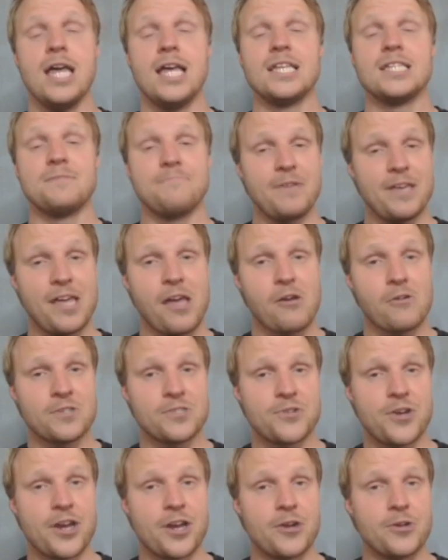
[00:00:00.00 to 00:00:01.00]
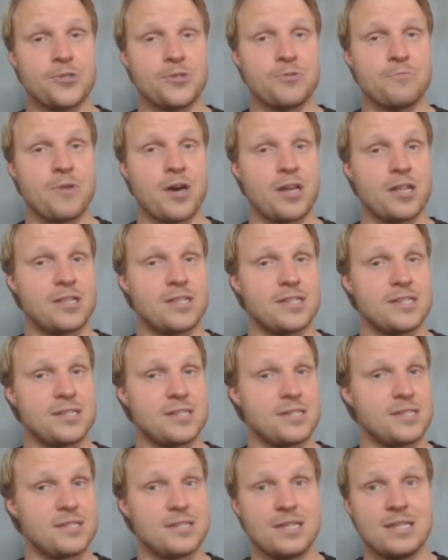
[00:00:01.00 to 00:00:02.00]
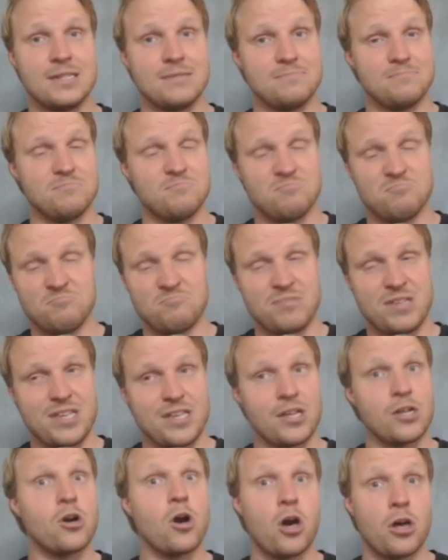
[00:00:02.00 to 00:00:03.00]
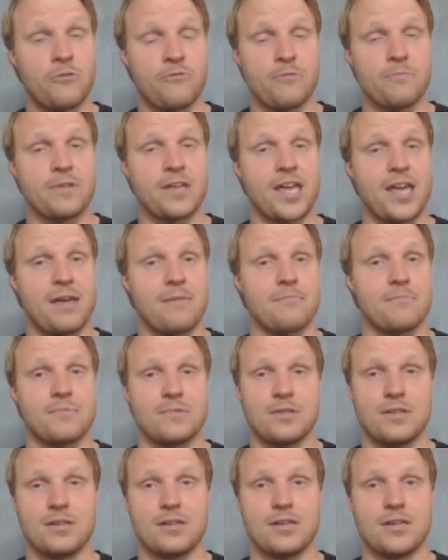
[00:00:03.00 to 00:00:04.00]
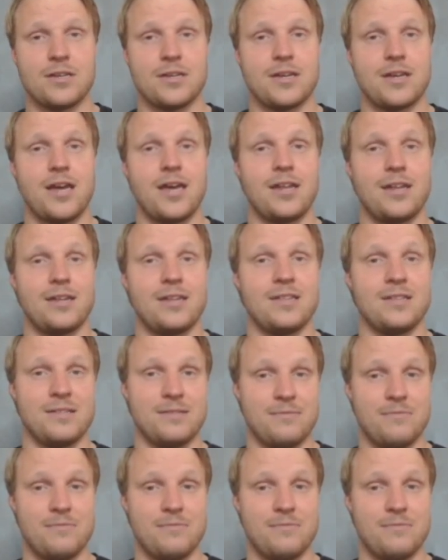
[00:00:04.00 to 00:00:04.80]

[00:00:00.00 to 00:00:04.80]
Speaking of strikers who might be gone from the game and